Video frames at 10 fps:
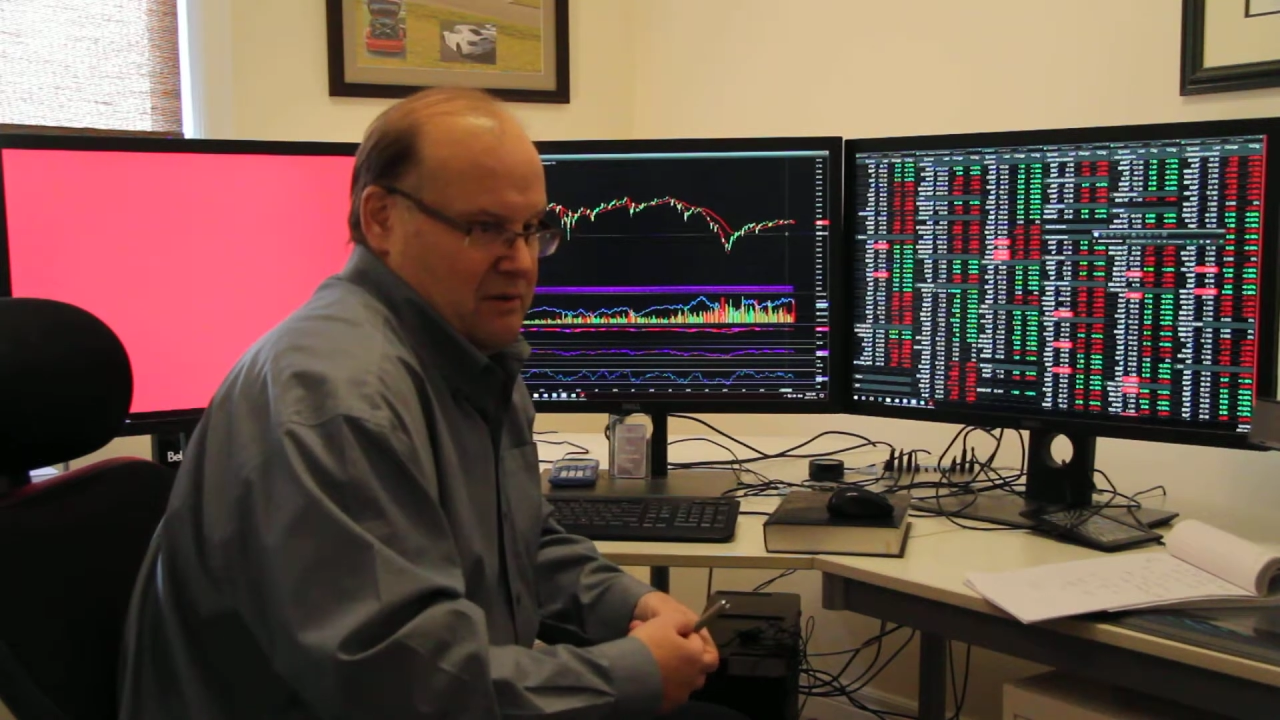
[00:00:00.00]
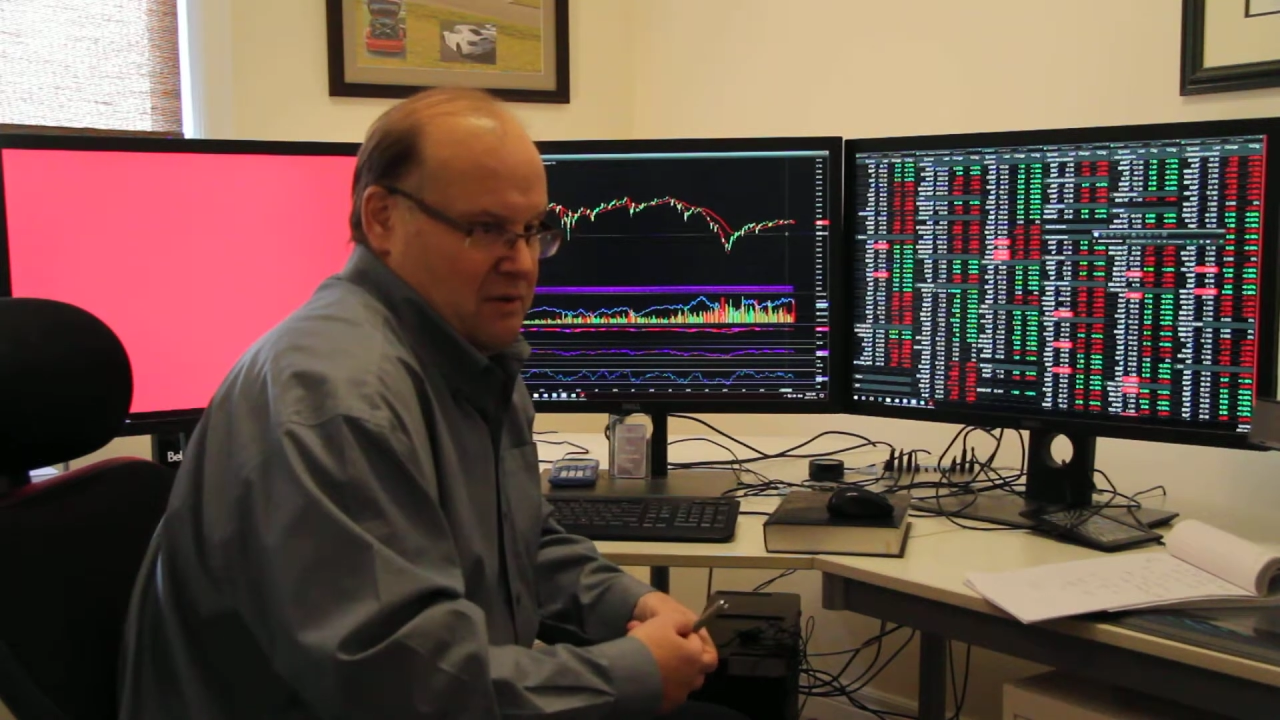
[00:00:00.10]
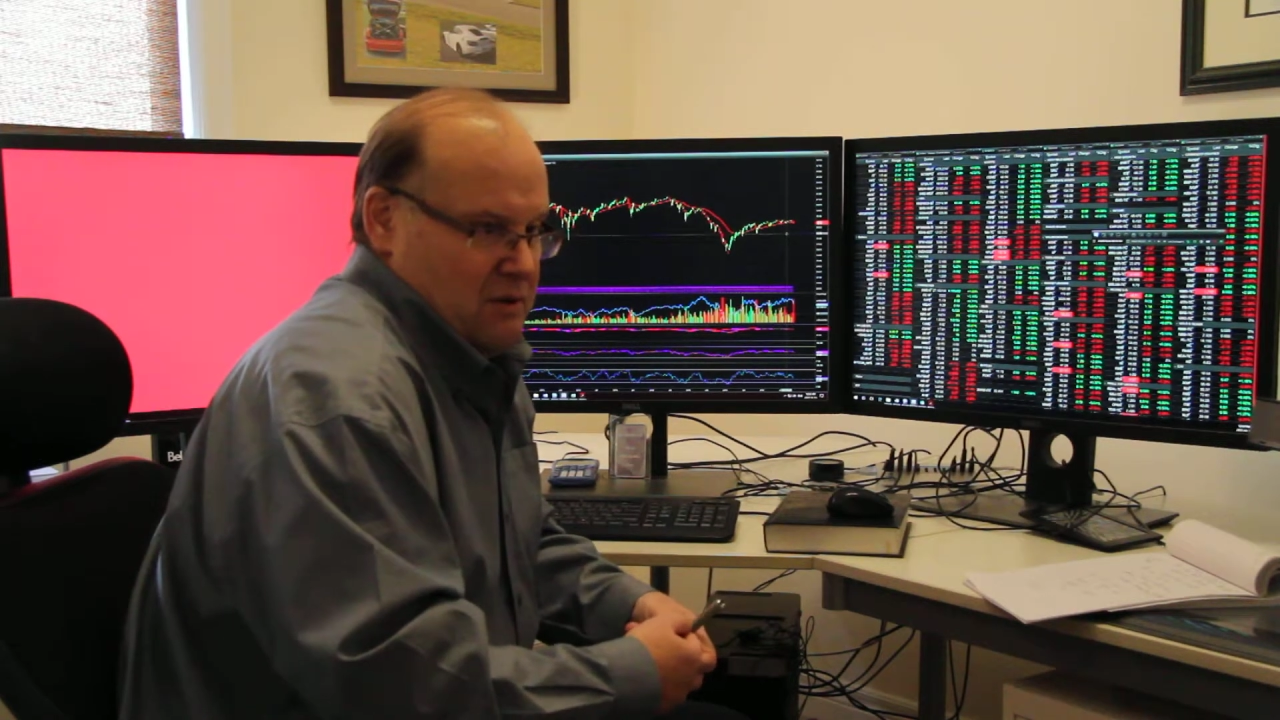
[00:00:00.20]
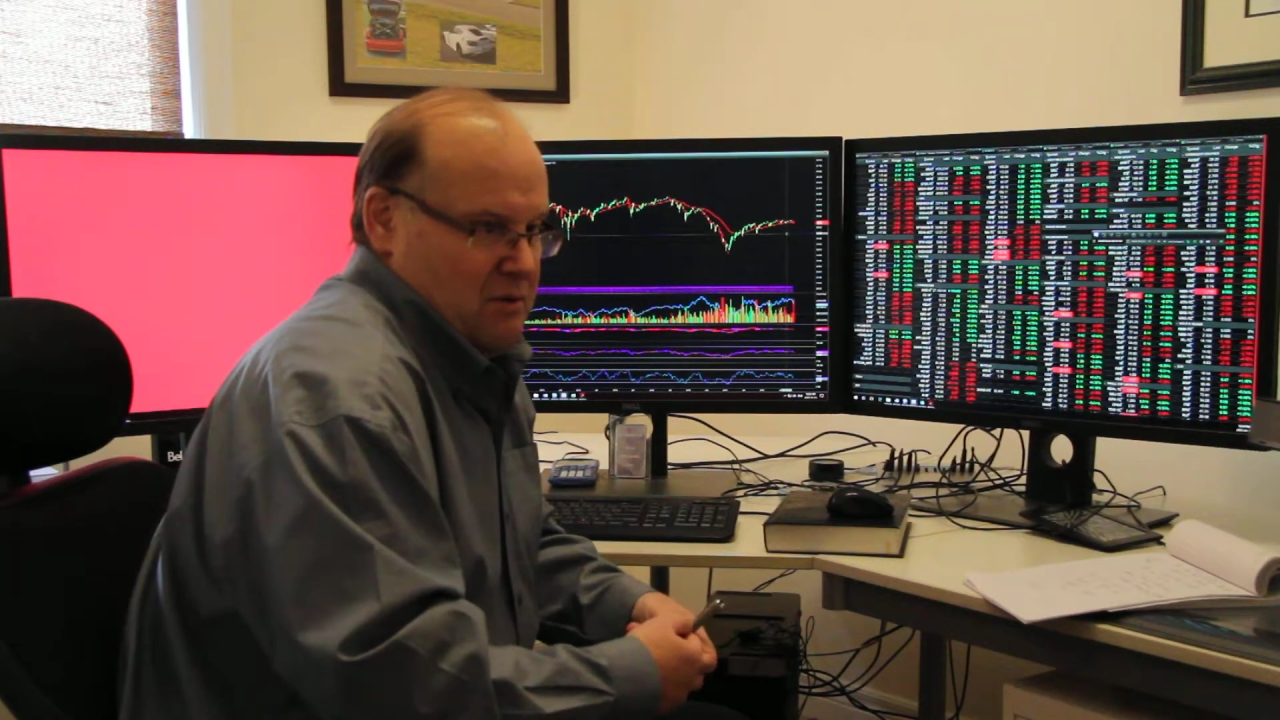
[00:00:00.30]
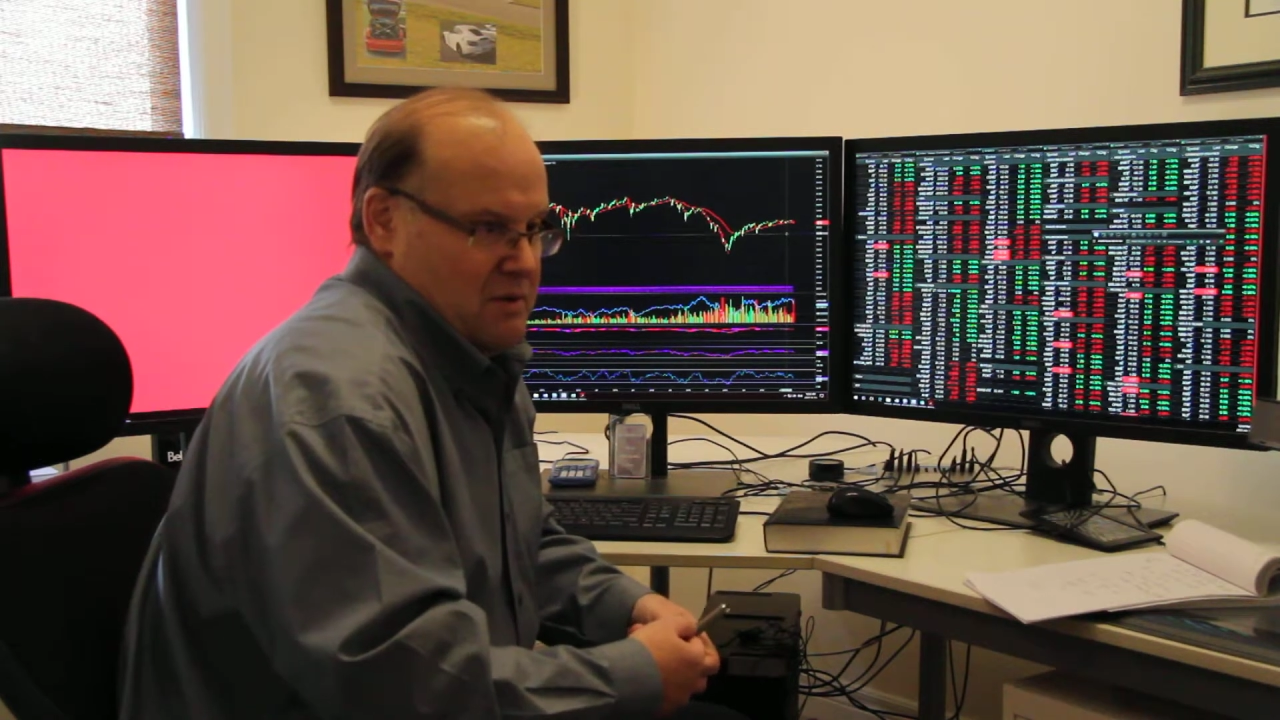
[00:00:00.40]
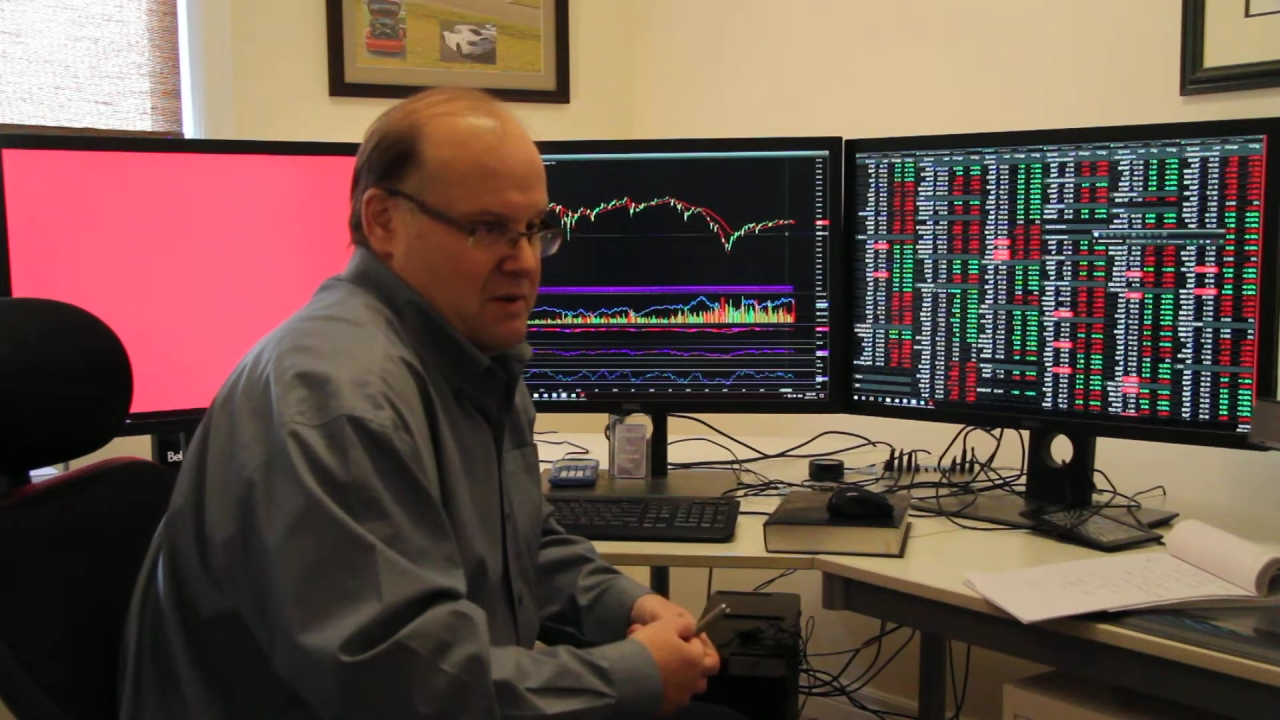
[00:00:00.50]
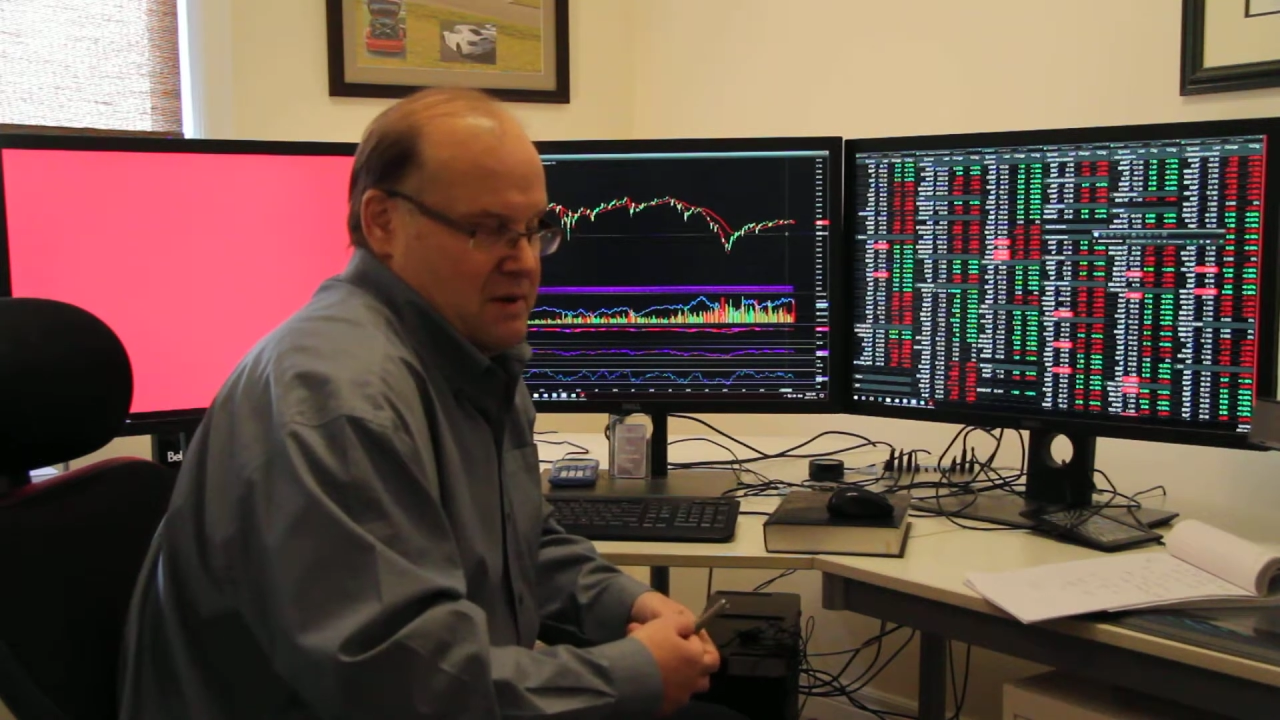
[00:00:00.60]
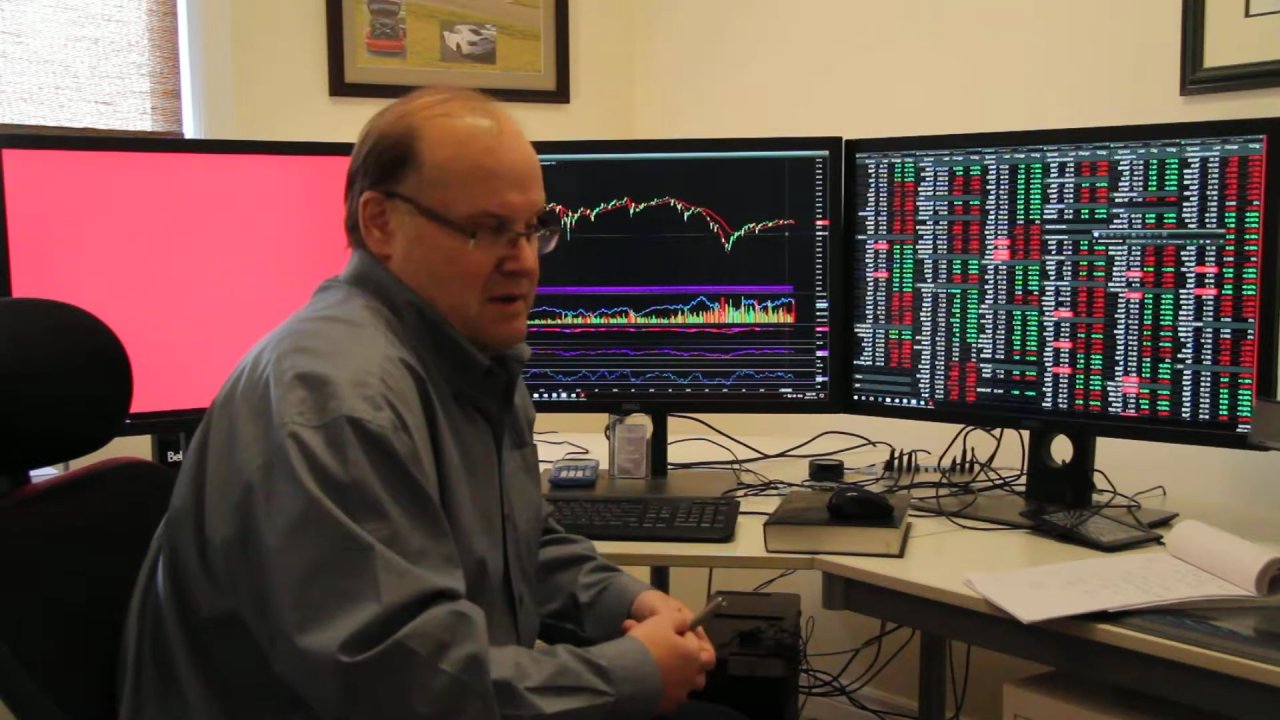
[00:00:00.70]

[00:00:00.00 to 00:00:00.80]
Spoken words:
low